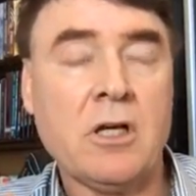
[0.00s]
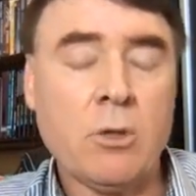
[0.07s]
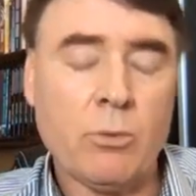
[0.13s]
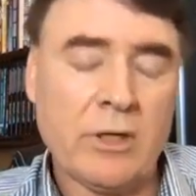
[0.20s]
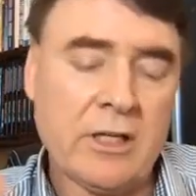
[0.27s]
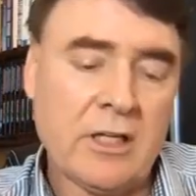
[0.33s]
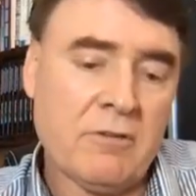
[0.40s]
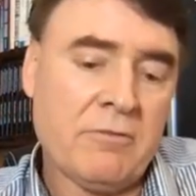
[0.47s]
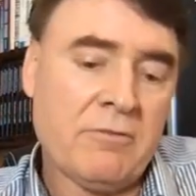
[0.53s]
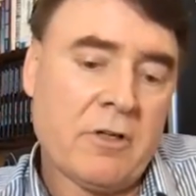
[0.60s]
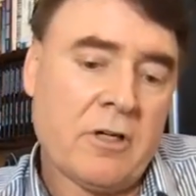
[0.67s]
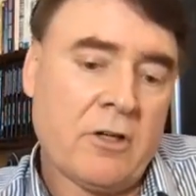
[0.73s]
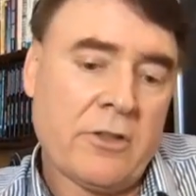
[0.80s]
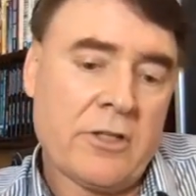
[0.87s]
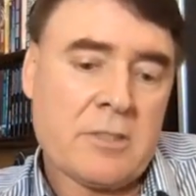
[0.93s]
We live
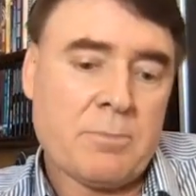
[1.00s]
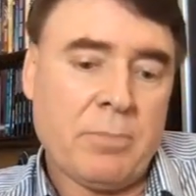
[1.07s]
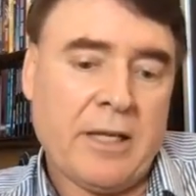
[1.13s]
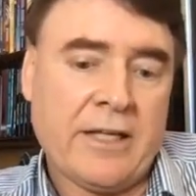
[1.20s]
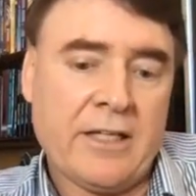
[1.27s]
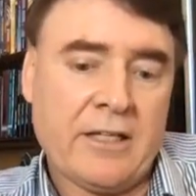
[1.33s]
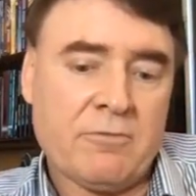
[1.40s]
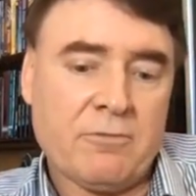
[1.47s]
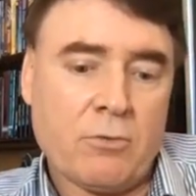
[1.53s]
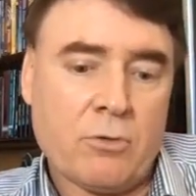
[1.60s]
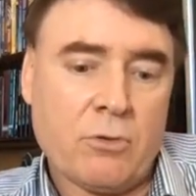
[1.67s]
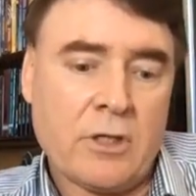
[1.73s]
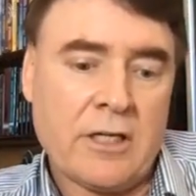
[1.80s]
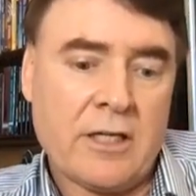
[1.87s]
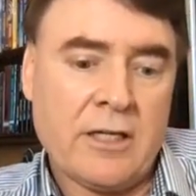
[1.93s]
on this planet
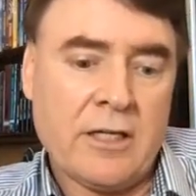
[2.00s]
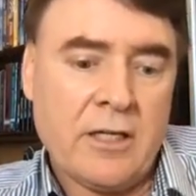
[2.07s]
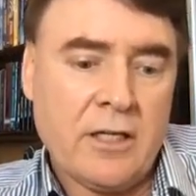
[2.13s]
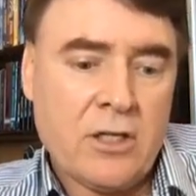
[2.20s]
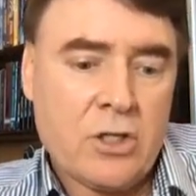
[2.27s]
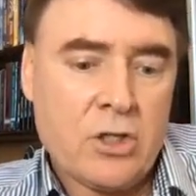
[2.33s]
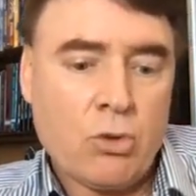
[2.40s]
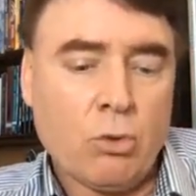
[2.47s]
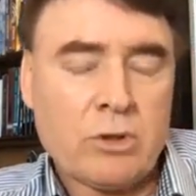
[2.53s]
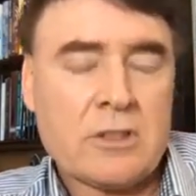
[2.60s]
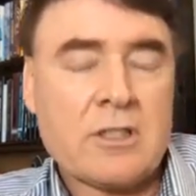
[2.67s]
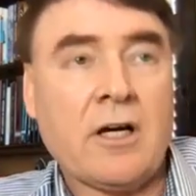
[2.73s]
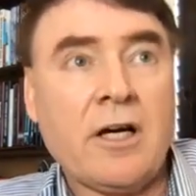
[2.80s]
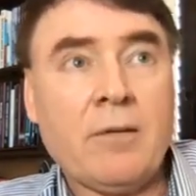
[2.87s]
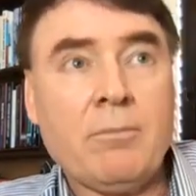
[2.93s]
for a short
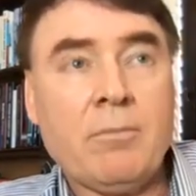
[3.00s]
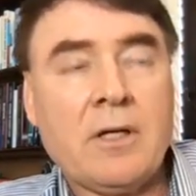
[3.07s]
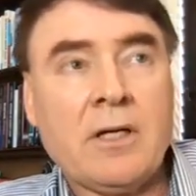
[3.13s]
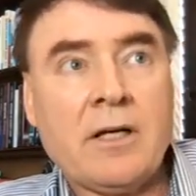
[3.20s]
time.